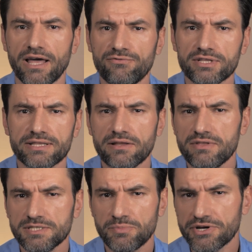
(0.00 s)
Definitely
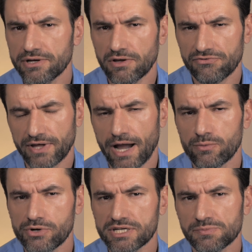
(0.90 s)
this period of
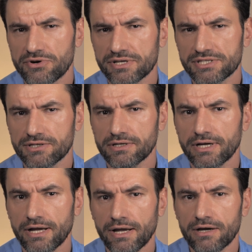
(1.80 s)
time we're
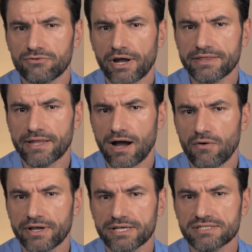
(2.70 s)
experiencing right
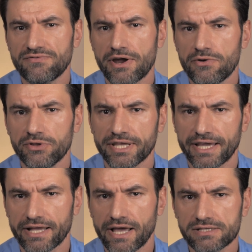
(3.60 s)
now is very
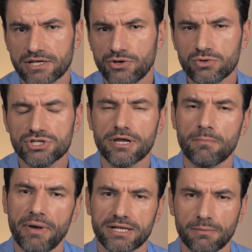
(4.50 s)
unique and has a huge
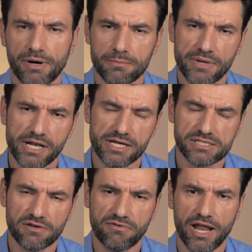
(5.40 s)
impact upon
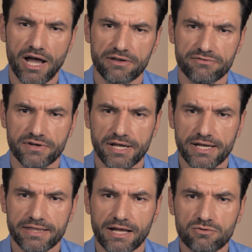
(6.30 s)
millions of lives.
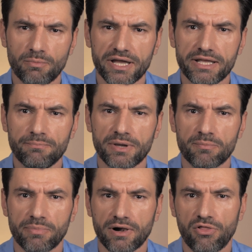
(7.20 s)
Not too many
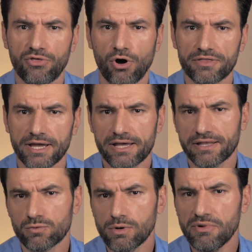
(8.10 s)
people thought
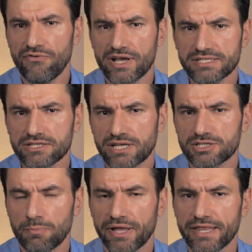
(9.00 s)
that we'll be facing
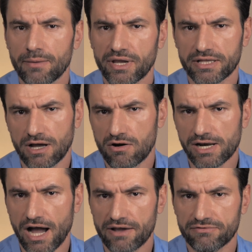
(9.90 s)
such a pandemic in our
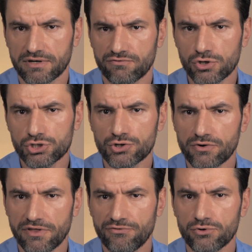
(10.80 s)
life. For
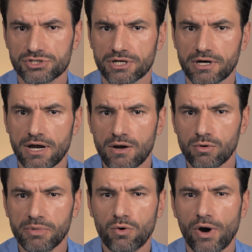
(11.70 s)
sure, the future
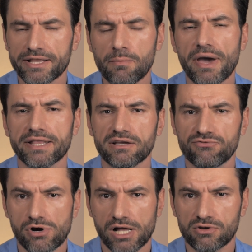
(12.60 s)
will be quite demanding
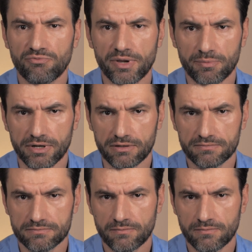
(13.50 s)
for a lot of people.